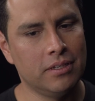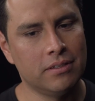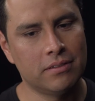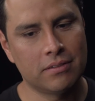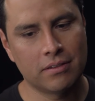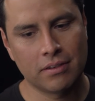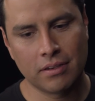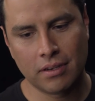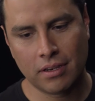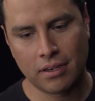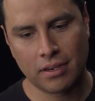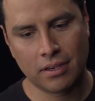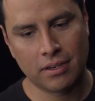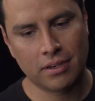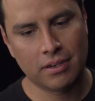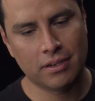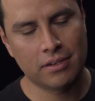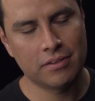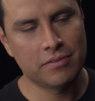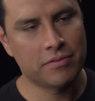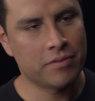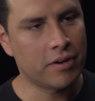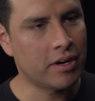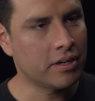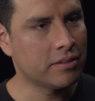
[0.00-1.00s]
It's uh,
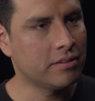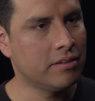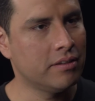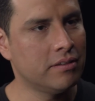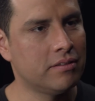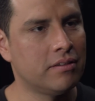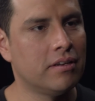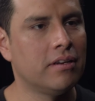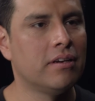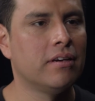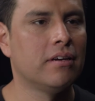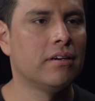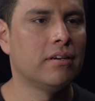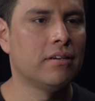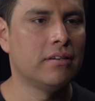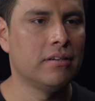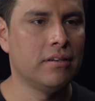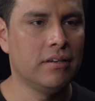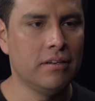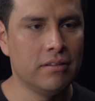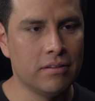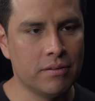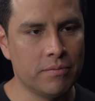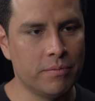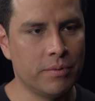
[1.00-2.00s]
extracted and
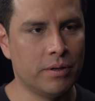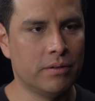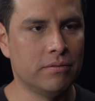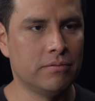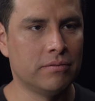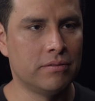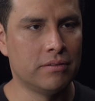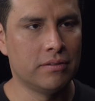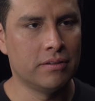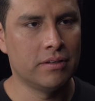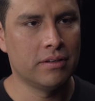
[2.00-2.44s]
in the mouth.